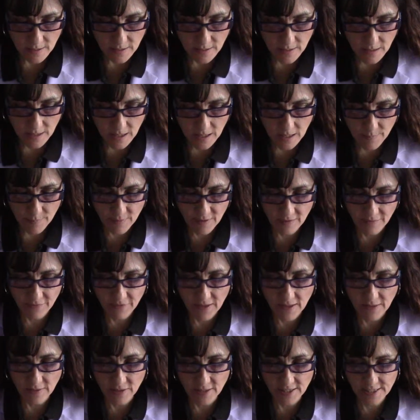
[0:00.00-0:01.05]
If
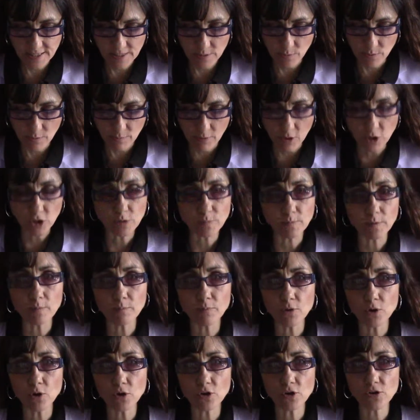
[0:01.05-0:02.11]
they list it with multiple
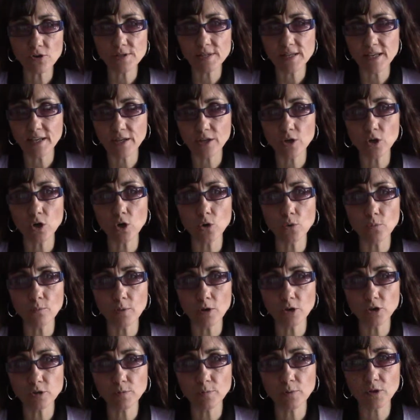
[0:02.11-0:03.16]
brokers, they could owe
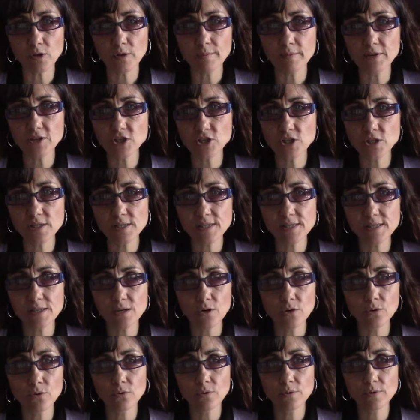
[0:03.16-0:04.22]
multiple commissions,
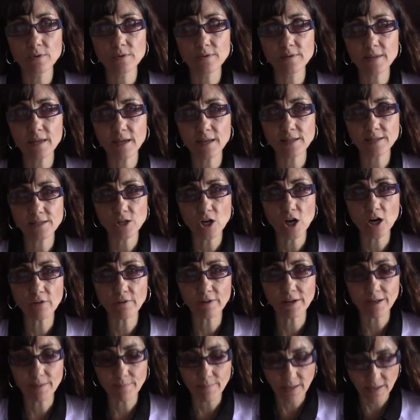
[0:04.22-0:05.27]
so that is not
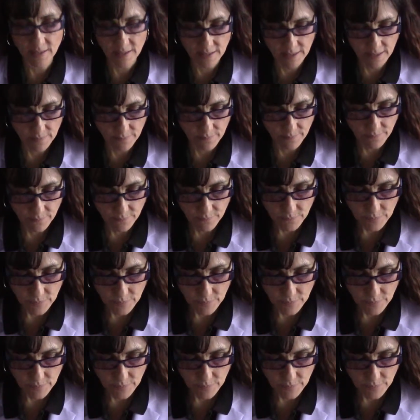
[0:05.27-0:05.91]
recommended.